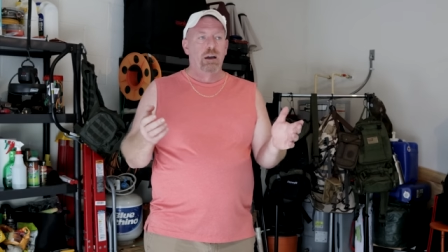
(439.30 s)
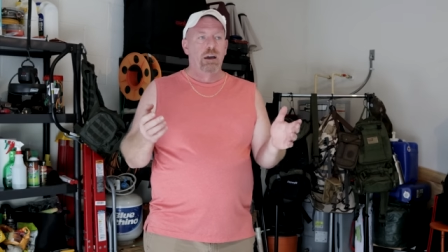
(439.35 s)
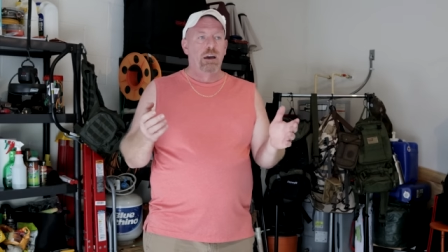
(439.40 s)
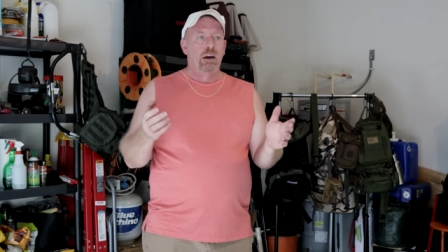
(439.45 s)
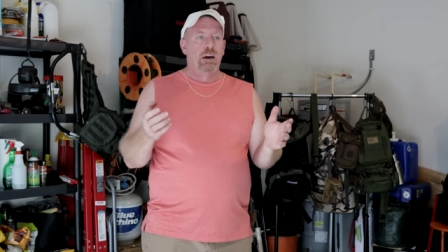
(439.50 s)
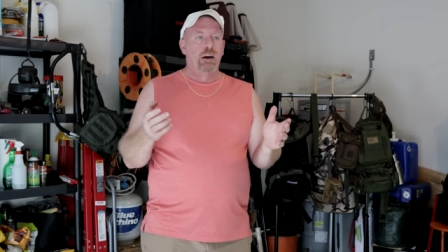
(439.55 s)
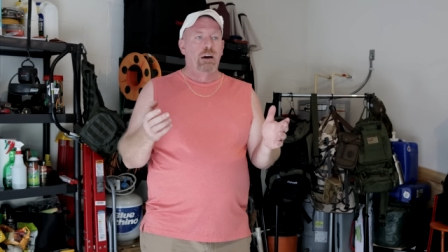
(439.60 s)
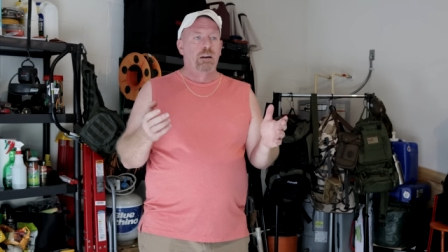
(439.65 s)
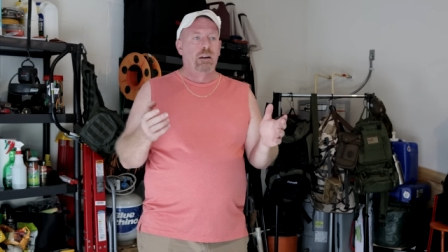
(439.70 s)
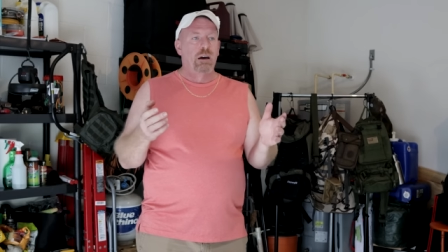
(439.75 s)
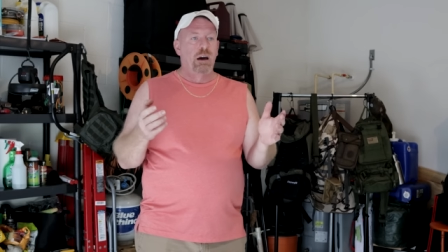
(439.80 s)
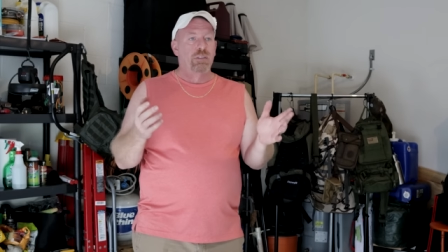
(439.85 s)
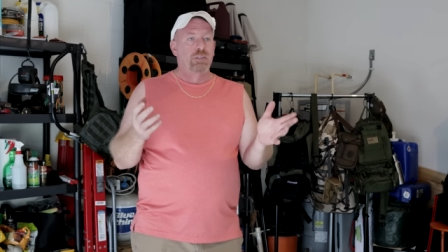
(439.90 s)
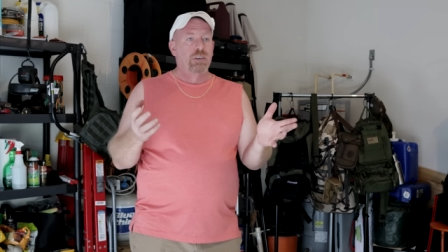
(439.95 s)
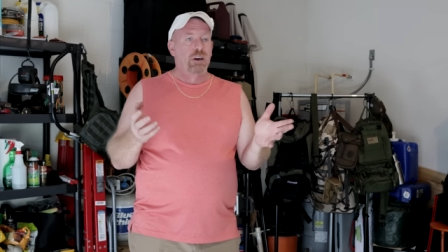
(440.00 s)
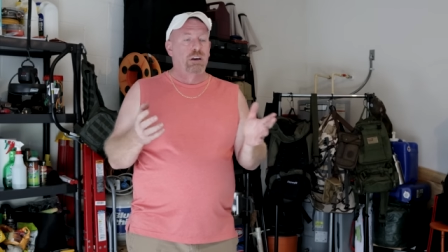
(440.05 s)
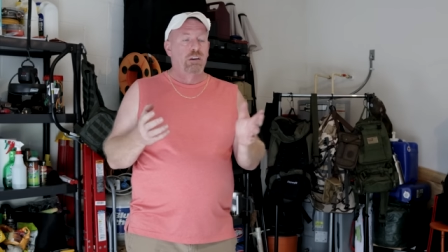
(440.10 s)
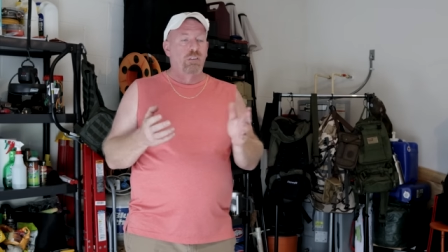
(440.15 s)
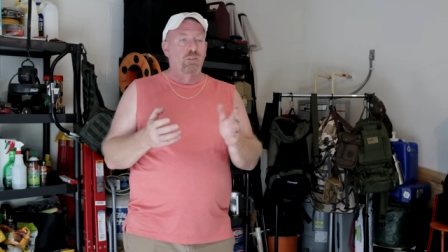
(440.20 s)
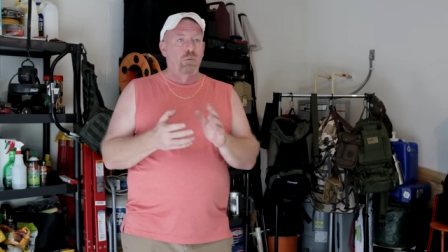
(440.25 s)
And I
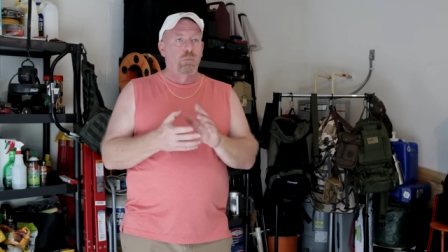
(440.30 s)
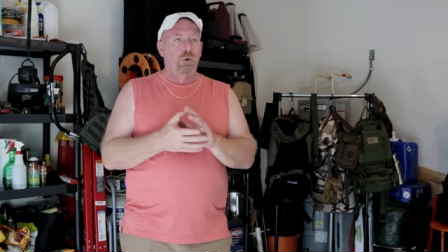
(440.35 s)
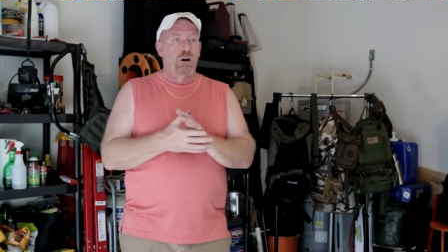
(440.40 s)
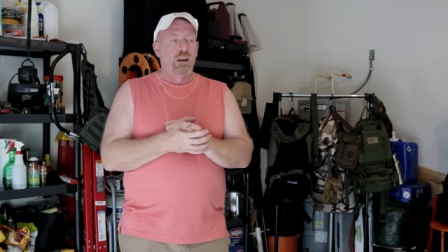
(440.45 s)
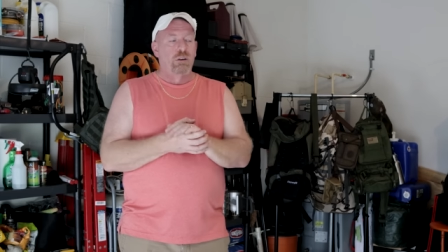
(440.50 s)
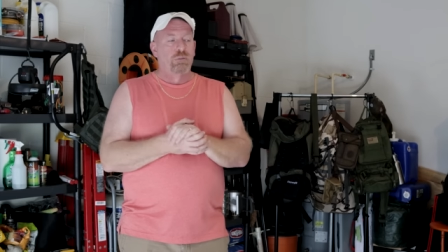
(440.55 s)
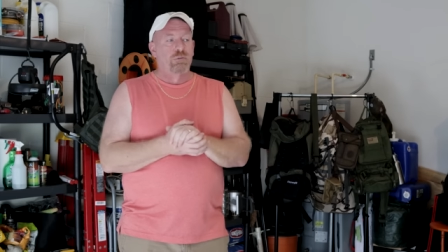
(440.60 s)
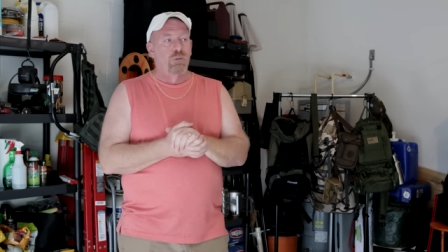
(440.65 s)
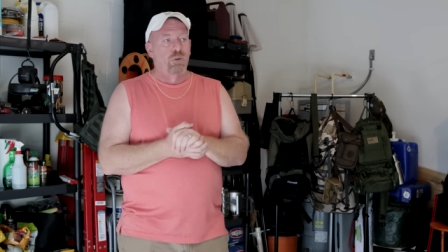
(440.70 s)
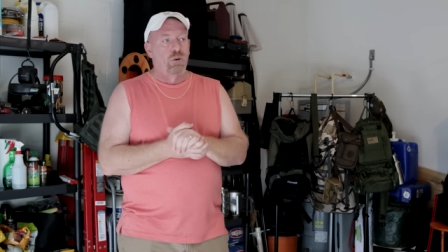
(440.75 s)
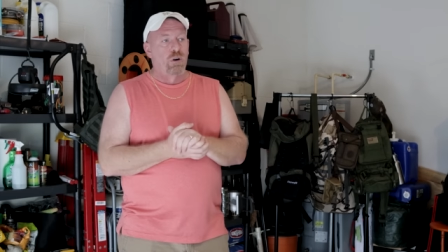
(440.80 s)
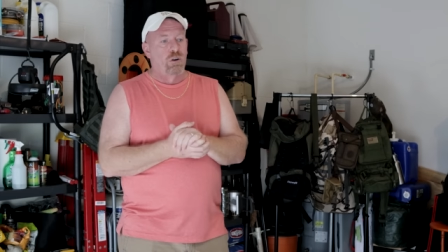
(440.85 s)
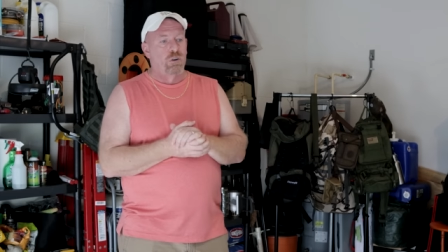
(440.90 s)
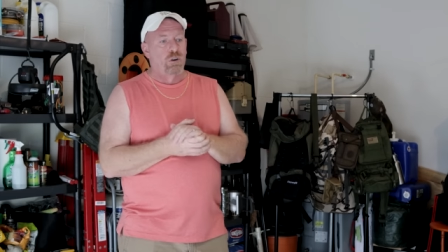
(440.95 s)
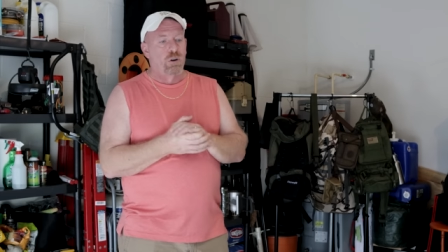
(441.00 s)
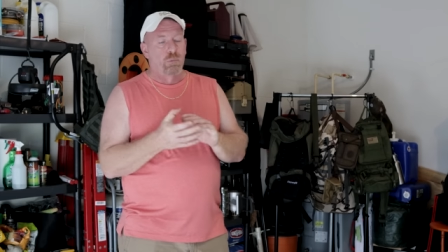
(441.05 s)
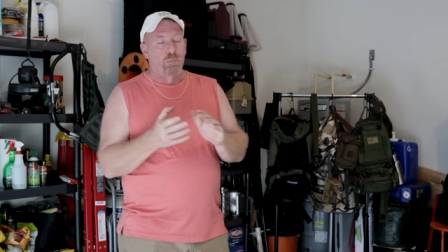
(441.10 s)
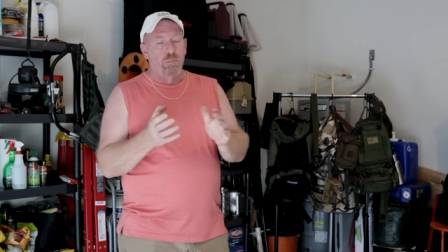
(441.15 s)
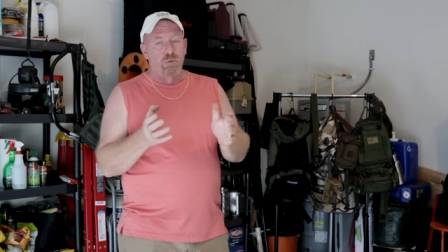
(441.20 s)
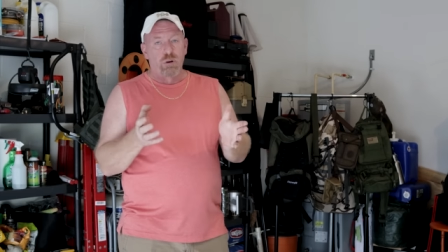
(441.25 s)
thank everybody for all
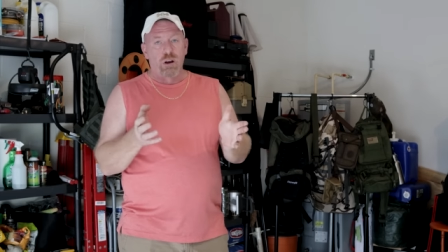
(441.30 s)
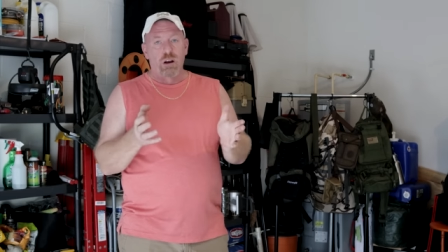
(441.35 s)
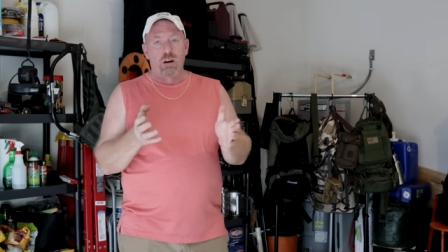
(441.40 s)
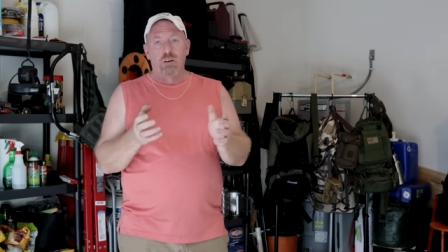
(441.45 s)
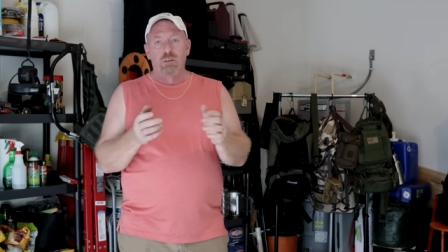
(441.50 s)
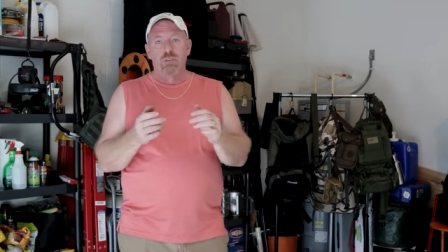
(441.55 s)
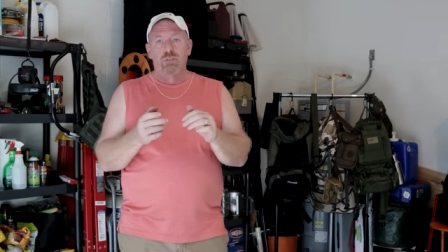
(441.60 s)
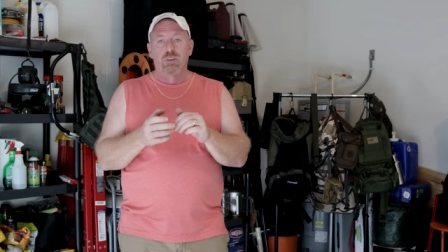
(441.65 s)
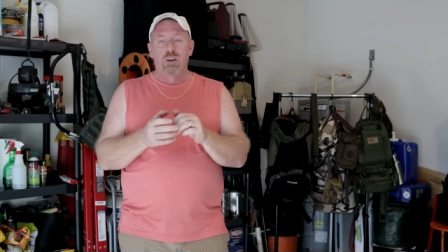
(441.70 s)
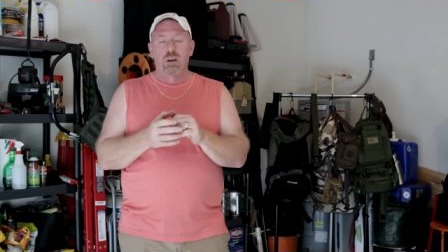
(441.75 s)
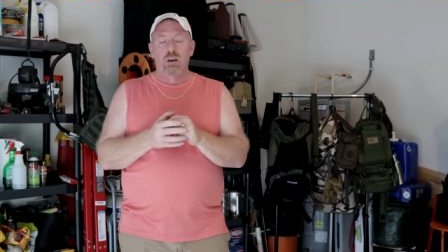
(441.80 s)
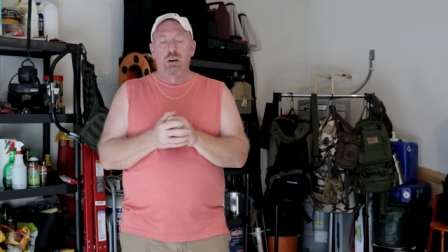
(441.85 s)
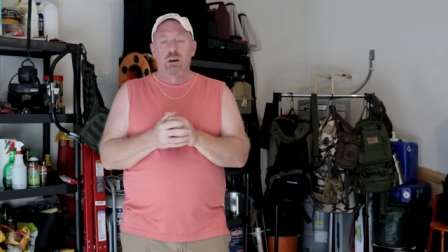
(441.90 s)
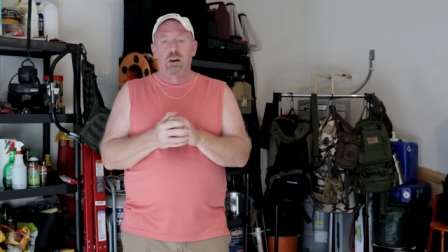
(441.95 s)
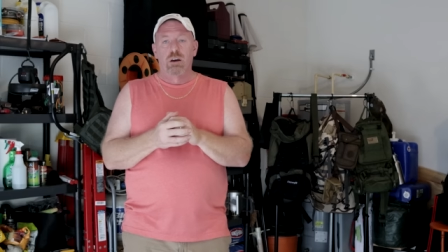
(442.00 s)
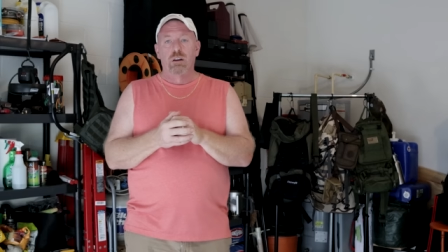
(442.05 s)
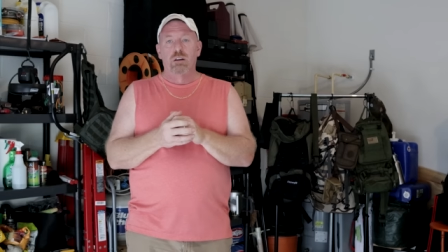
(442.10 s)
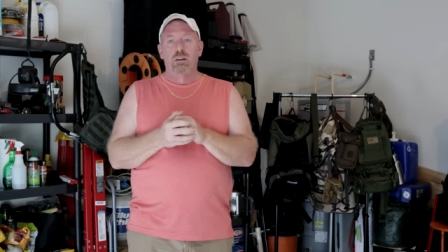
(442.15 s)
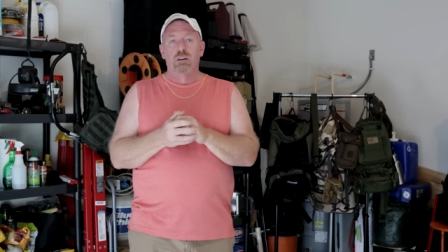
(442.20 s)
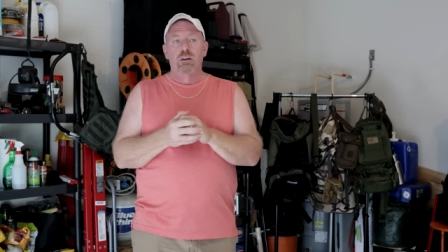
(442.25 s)
your prayers
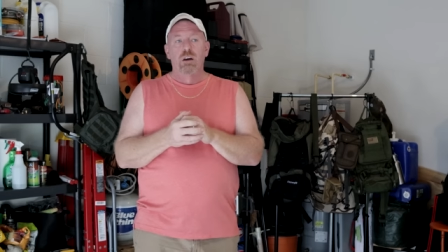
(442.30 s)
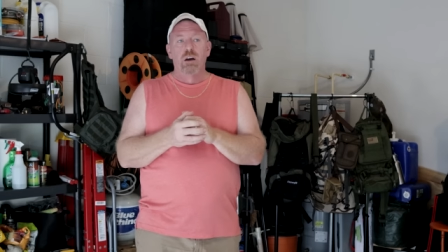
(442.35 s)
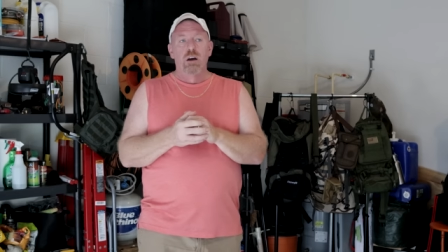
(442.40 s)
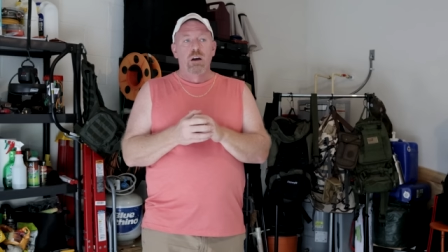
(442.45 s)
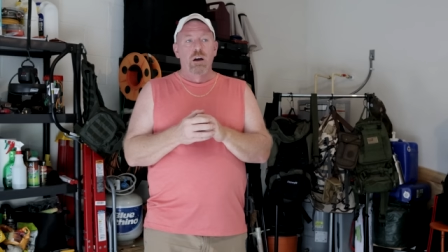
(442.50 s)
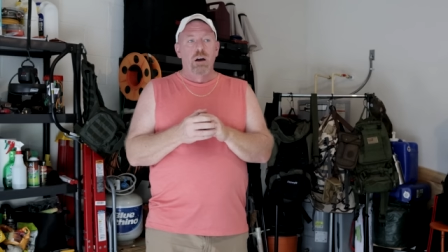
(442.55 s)
and